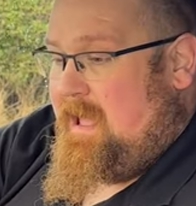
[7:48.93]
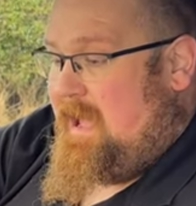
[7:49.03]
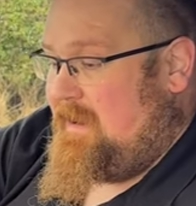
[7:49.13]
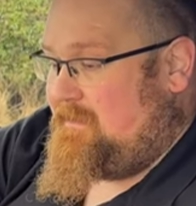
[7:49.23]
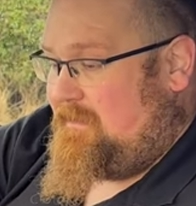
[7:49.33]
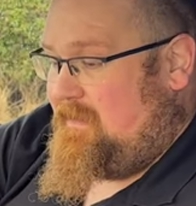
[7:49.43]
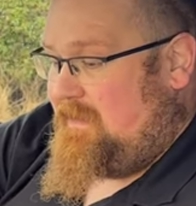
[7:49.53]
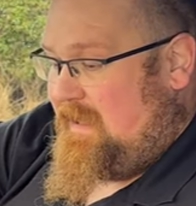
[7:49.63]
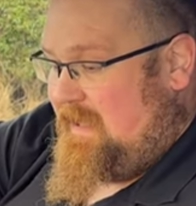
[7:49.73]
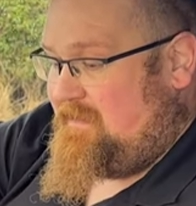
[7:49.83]
And as I said,
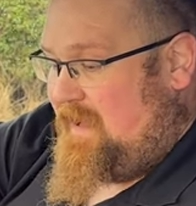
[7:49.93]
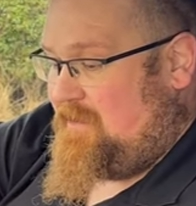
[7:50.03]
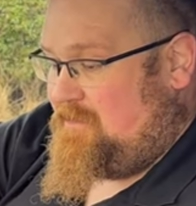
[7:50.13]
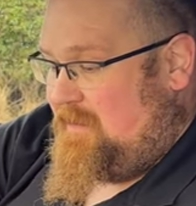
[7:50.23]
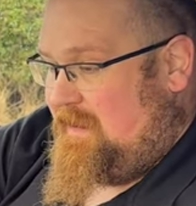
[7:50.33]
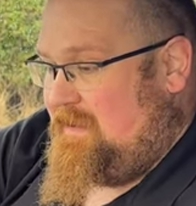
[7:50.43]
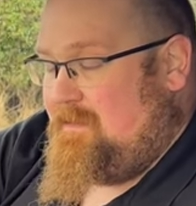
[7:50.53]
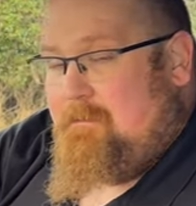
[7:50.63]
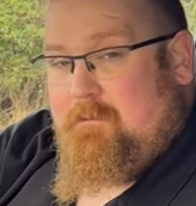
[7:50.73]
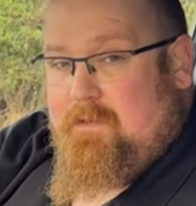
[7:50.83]
it is actually
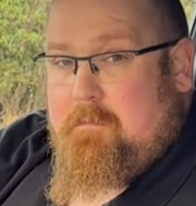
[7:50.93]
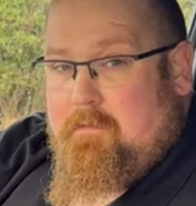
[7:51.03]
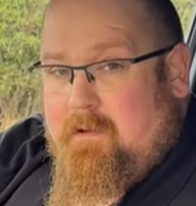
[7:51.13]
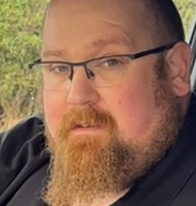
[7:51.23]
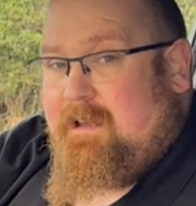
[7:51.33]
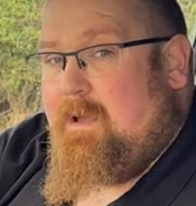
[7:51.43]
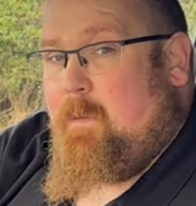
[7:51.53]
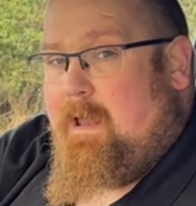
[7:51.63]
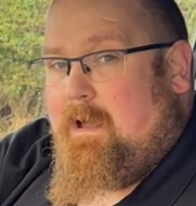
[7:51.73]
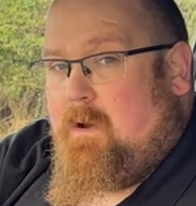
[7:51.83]
surprisingly
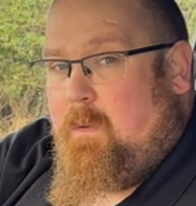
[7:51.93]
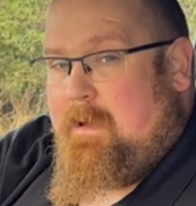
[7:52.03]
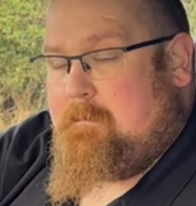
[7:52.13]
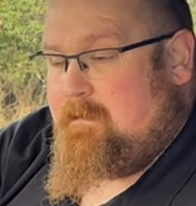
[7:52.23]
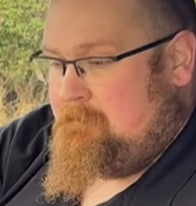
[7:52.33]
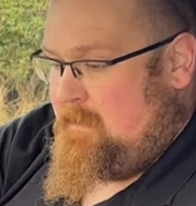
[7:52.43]
well equipped.